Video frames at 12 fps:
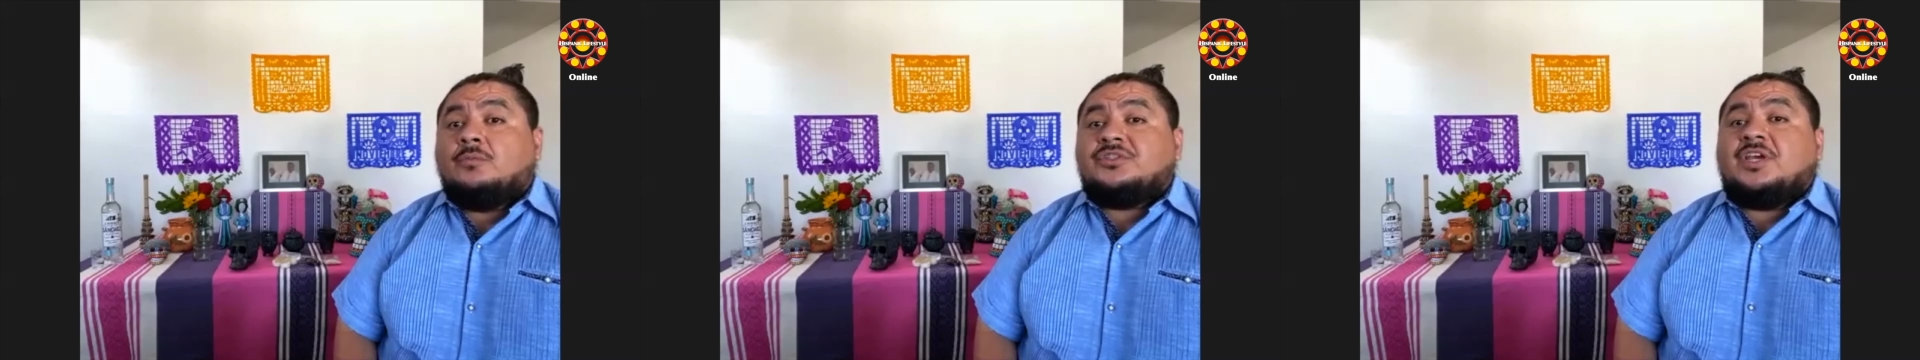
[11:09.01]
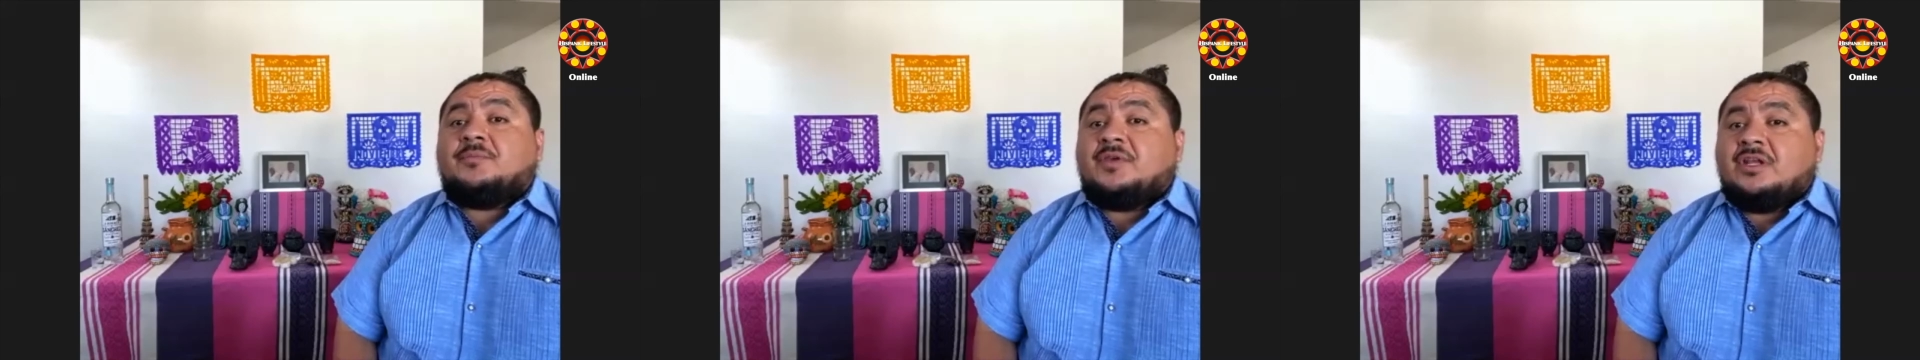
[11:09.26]

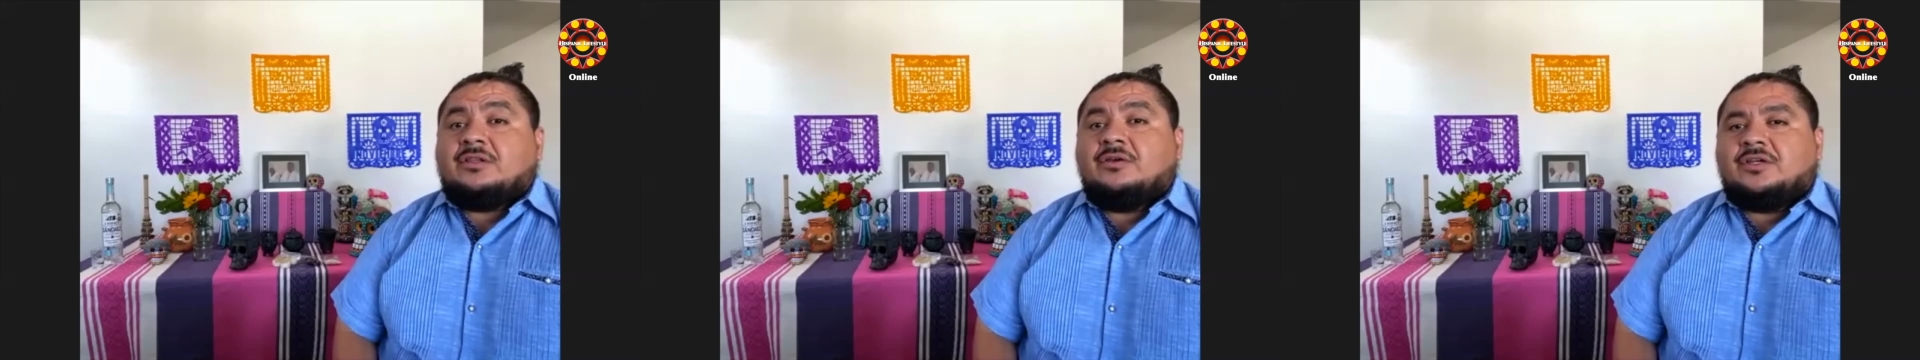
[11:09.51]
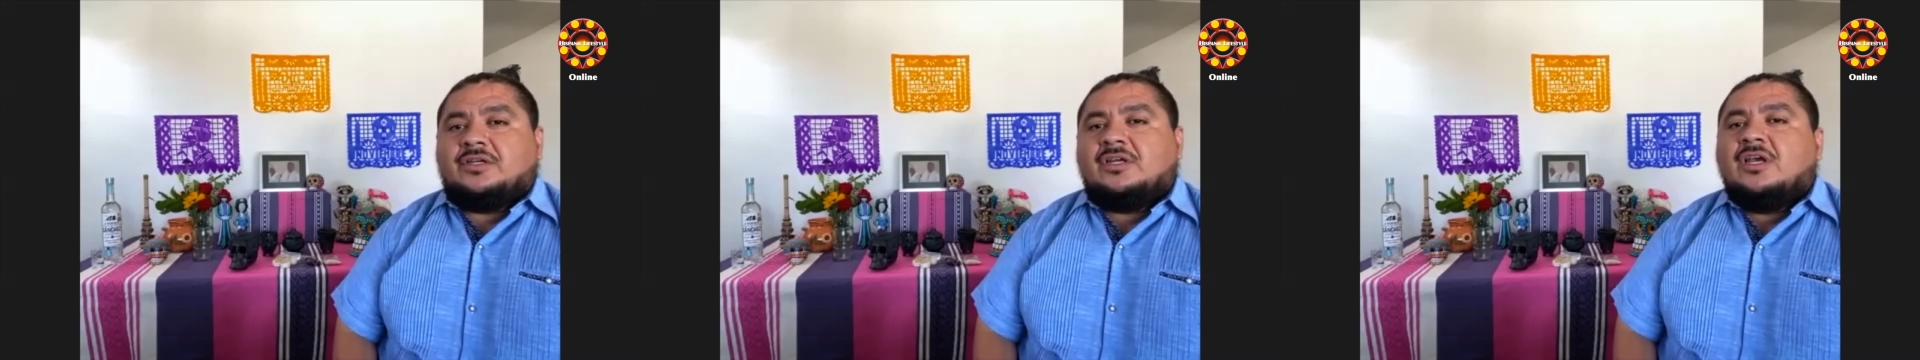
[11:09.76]
shipping
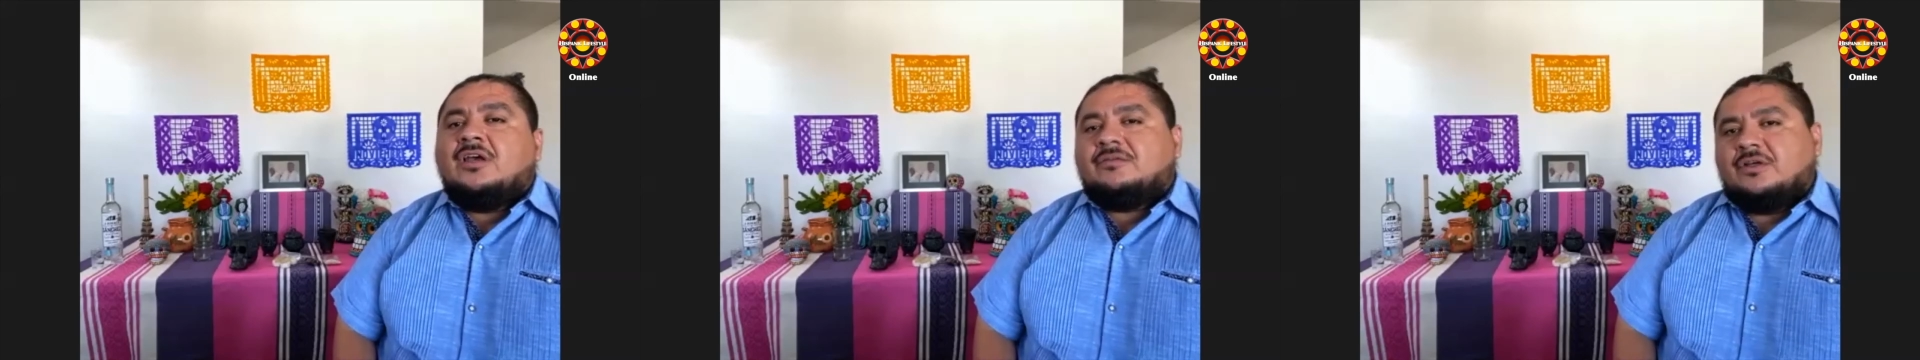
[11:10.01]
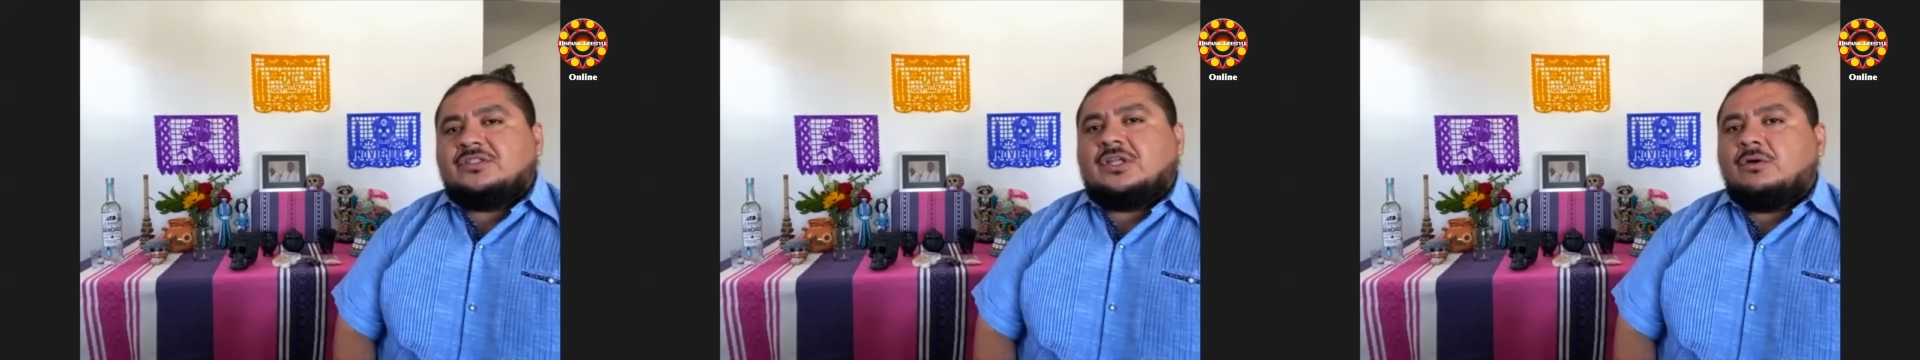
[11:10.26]
included,
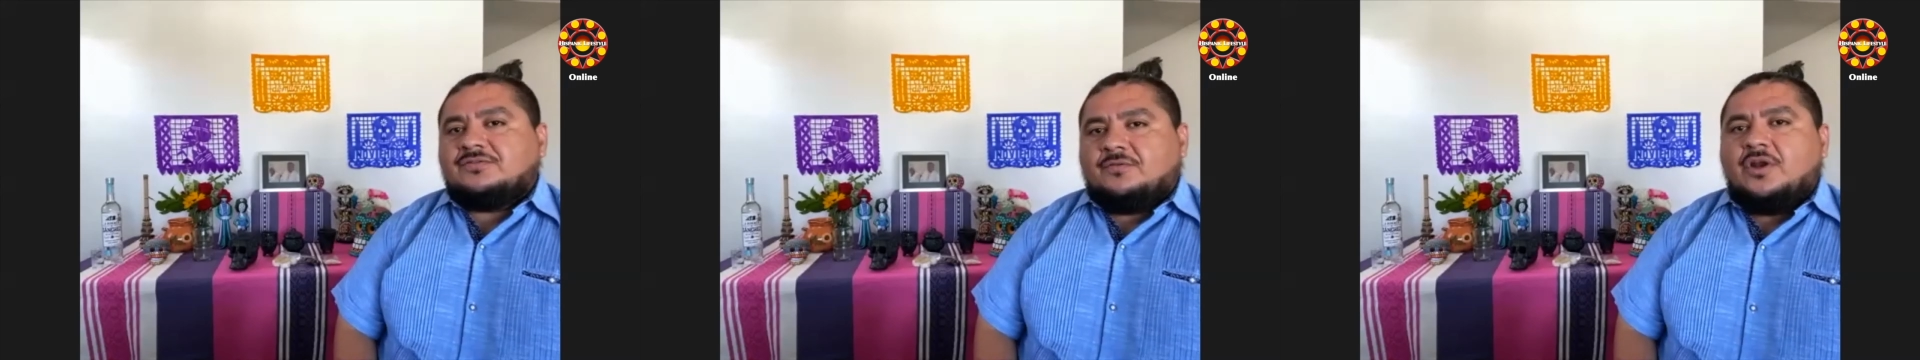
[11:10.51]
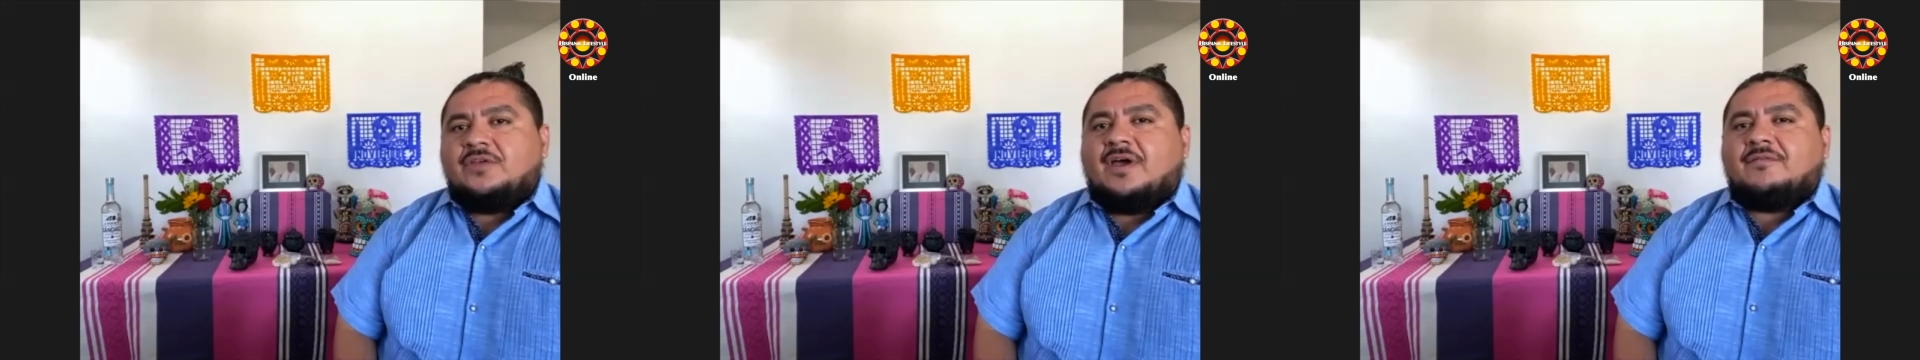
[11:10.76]
for as low as
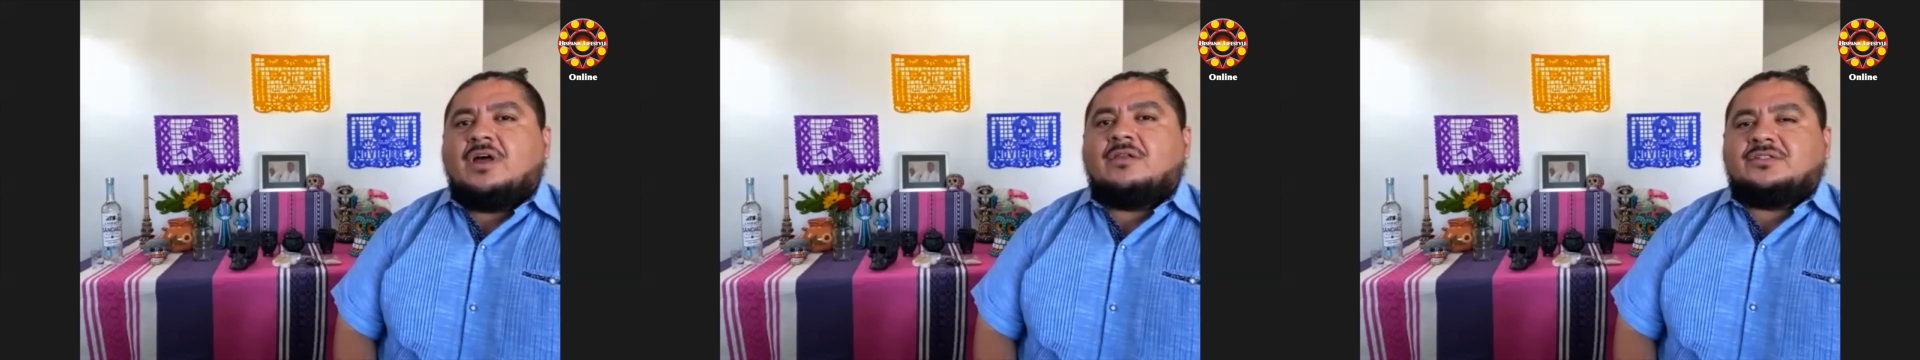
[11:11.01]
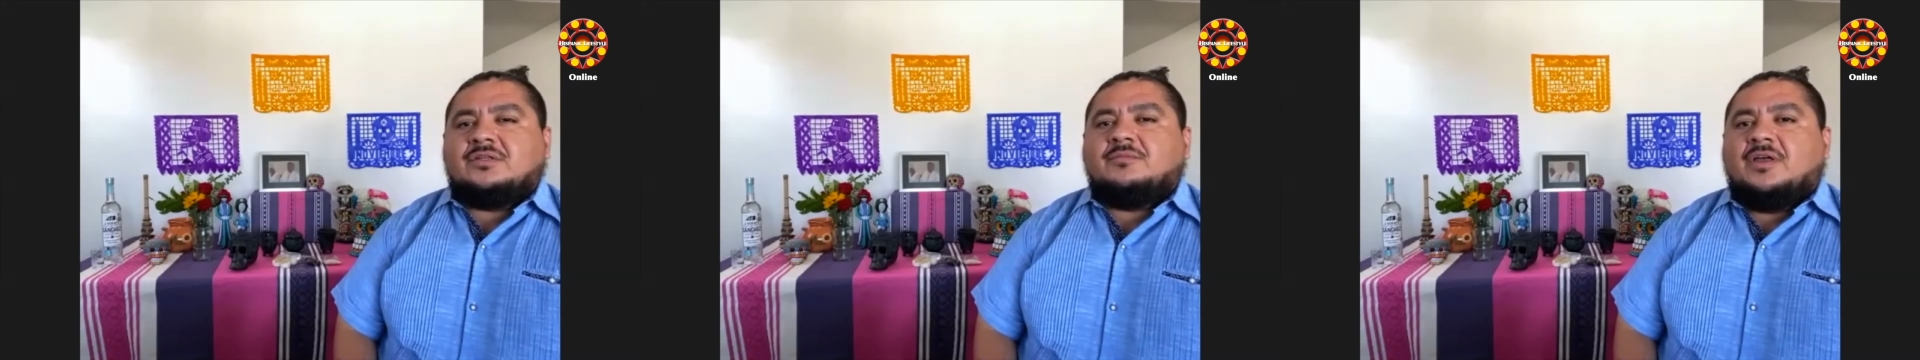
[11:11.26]

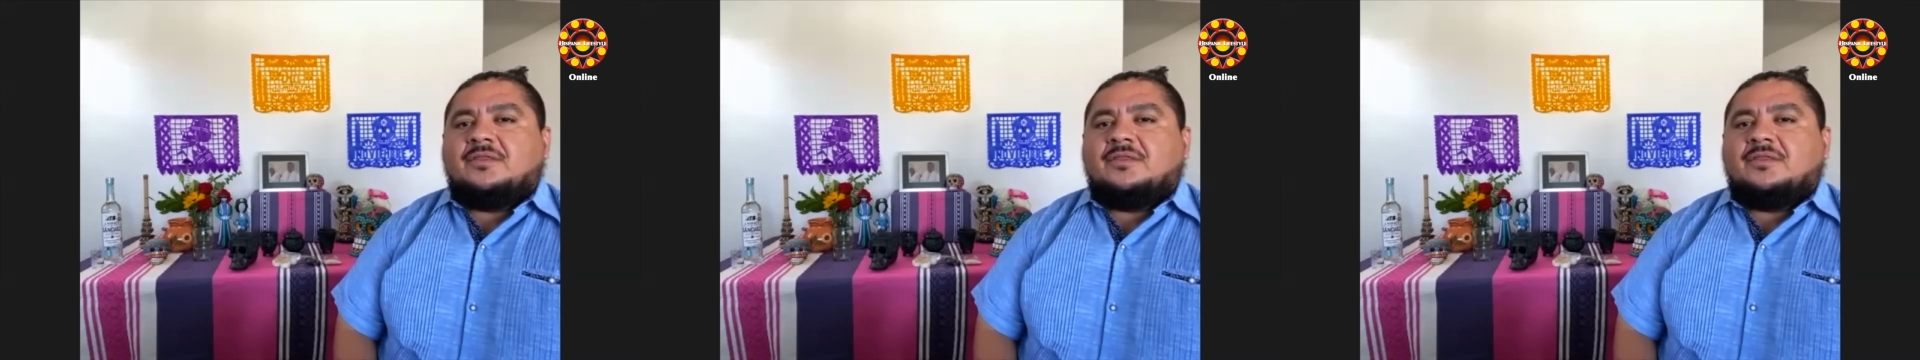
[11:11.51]
$45 a month.